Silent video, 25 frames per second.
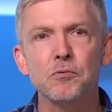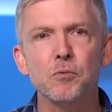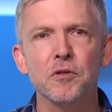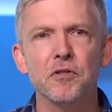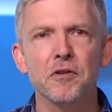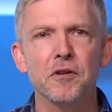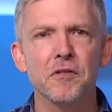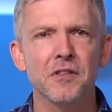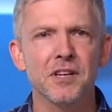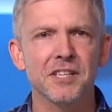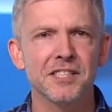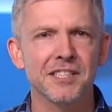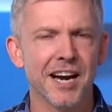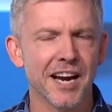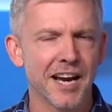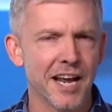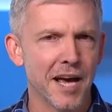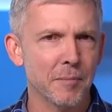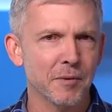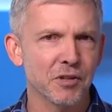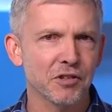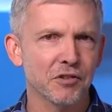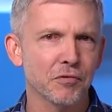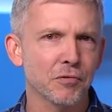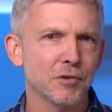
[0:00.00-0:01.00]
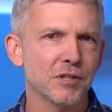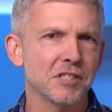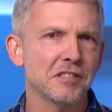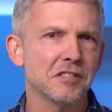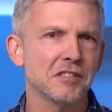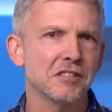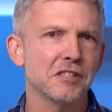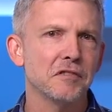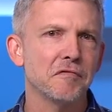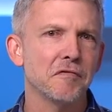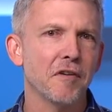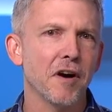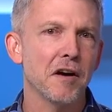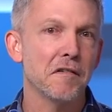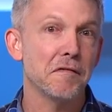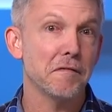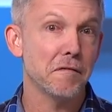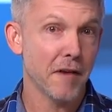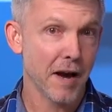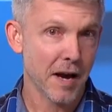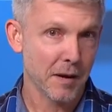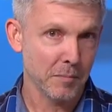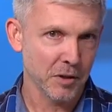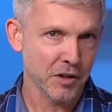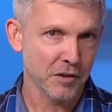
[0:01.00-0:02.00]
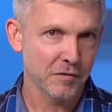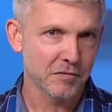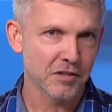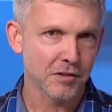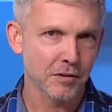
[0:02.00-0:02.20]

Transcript: within the Dynamics 365 family of